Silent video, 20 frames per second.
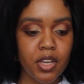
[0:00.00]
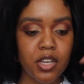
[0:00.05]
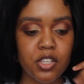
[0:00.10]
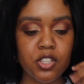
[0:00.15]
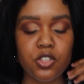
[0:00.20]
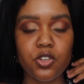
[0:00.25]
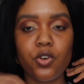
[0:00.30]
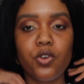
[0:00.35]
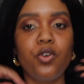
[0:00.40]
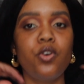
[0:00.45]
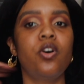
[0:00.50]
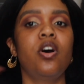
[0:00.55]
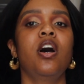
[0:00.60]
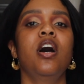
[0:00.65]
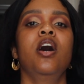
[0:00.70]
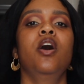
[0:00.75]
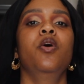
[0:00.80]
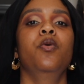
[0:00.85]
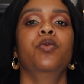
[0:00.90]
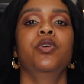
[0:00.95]
So
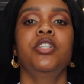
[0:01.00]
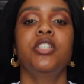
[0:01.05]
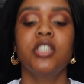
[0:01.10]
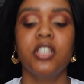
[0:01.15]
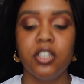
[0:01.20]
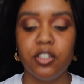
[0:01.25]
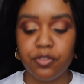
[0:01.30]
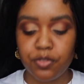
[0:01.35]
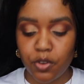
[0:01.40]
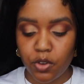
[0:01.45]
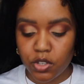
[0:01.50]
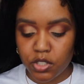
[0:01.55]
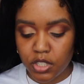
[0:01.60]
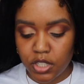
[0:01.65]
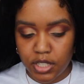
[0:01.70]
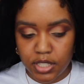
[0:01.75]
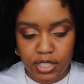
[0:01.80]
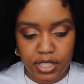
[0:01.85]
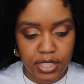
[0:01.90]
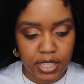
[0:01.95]
we're just gonna focus
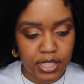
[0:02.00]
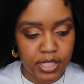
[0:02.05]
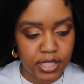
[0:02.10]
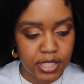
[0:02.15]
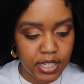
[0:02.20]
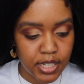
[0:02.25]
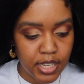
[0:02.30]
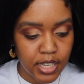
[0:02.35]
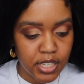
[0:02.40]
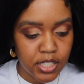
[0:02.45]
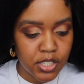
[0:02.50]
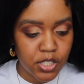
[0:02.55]
on the skin today.